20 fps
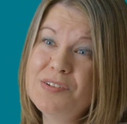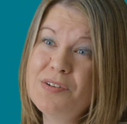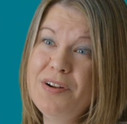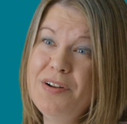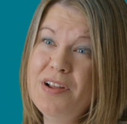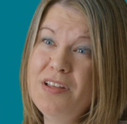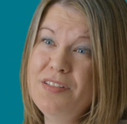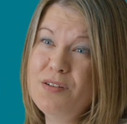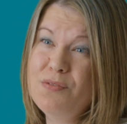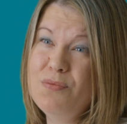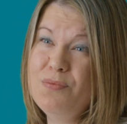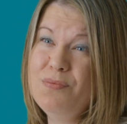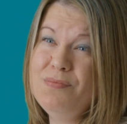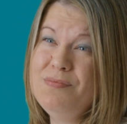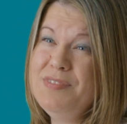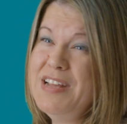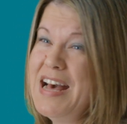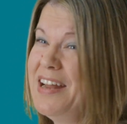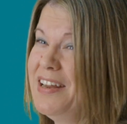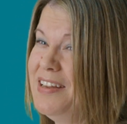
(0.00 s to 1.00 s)
or another,
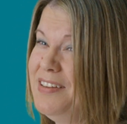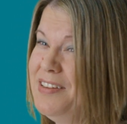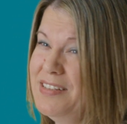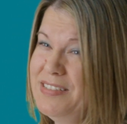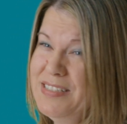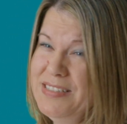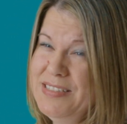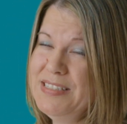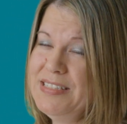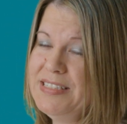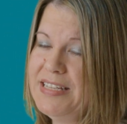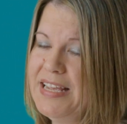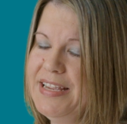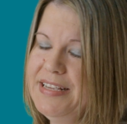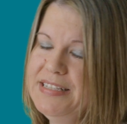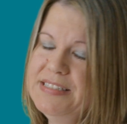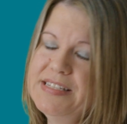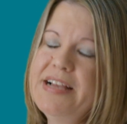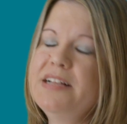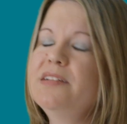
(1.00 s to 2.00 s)
data doesn't say
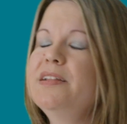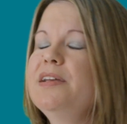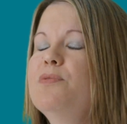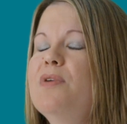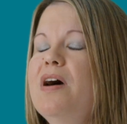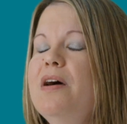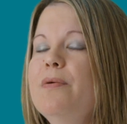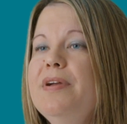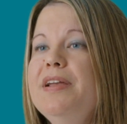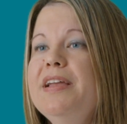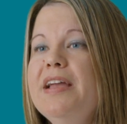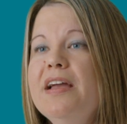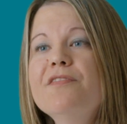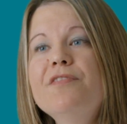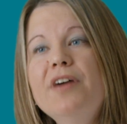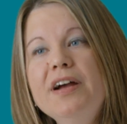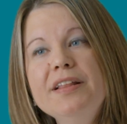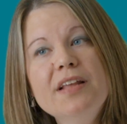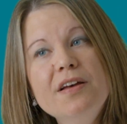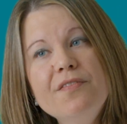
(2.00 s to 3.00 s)
exactly why we can't
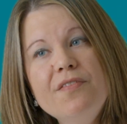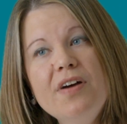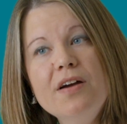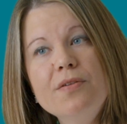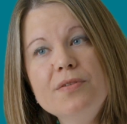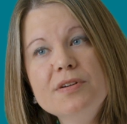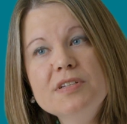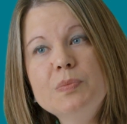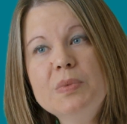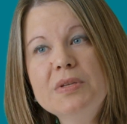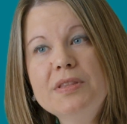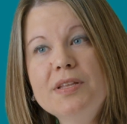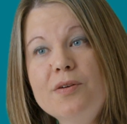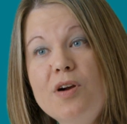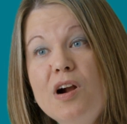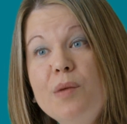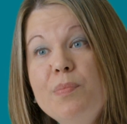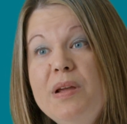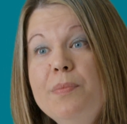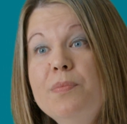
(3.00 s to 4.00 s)
fight that virus, but there
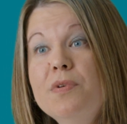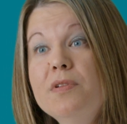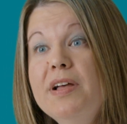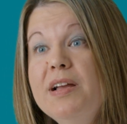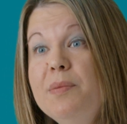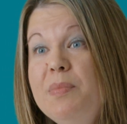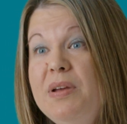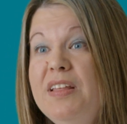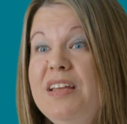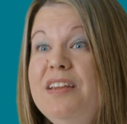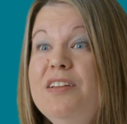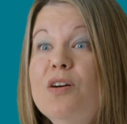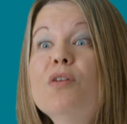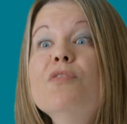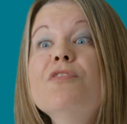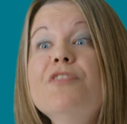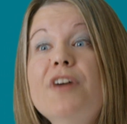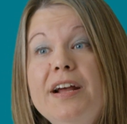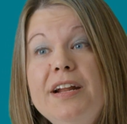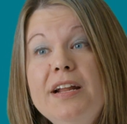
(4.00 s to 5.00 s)
are people like me that
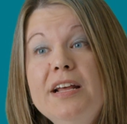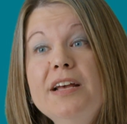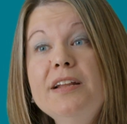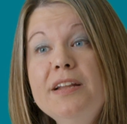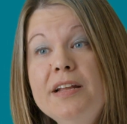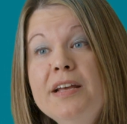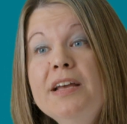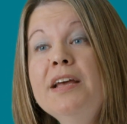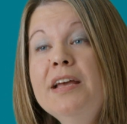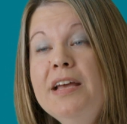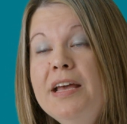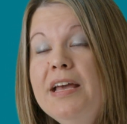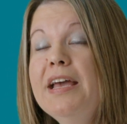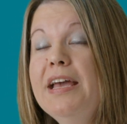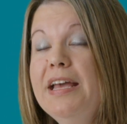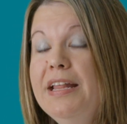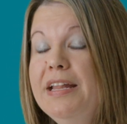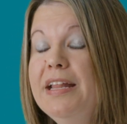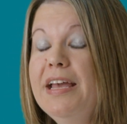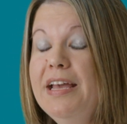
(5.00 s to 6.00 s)
don't fight it,
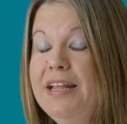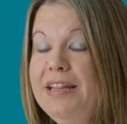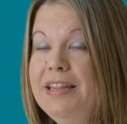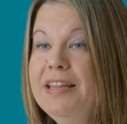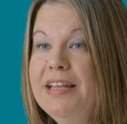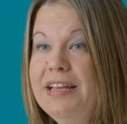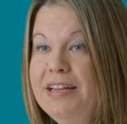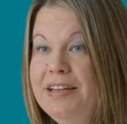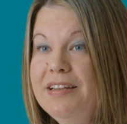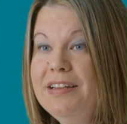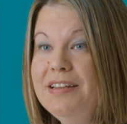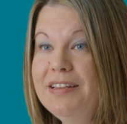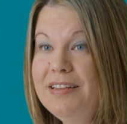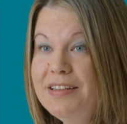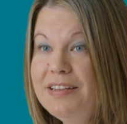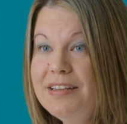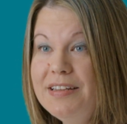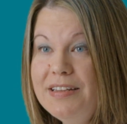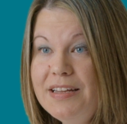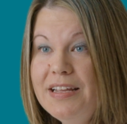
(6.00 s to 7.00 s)
and then
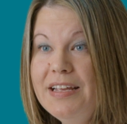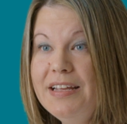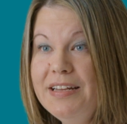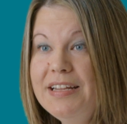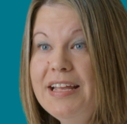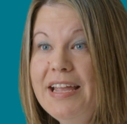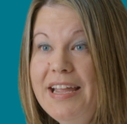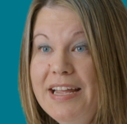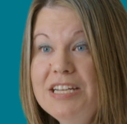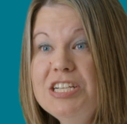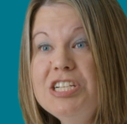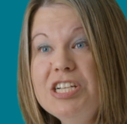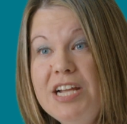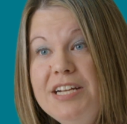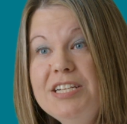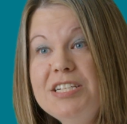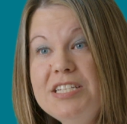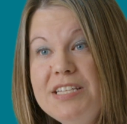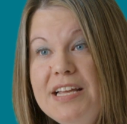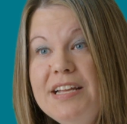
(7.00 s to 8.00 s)
it can
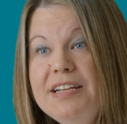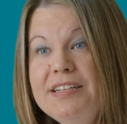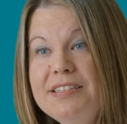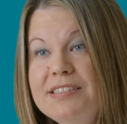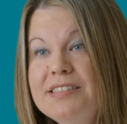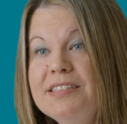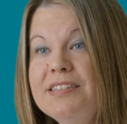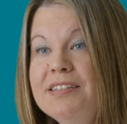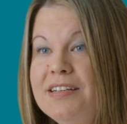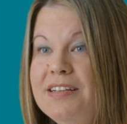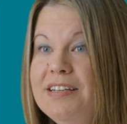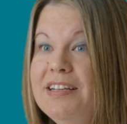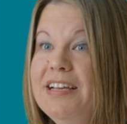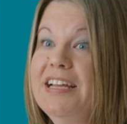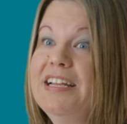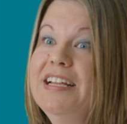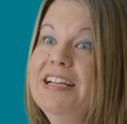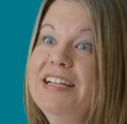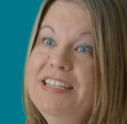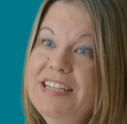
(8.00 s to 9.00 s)
change things,
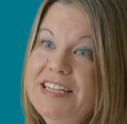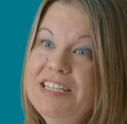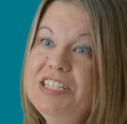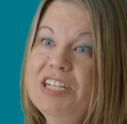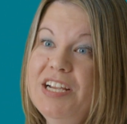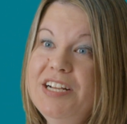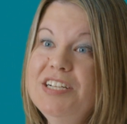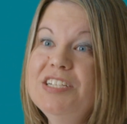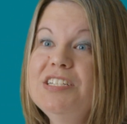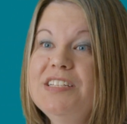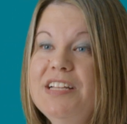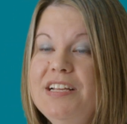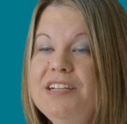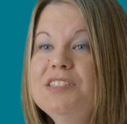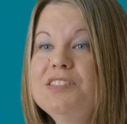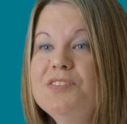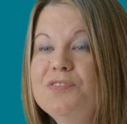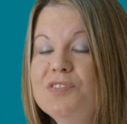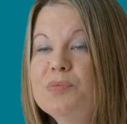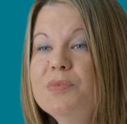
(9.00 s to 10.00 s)
and it did change
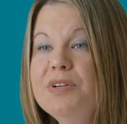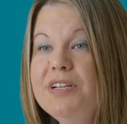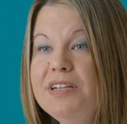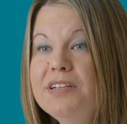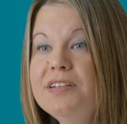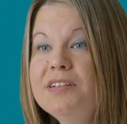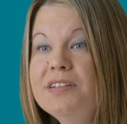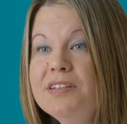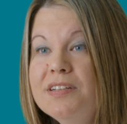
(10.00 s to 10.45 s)
things for me.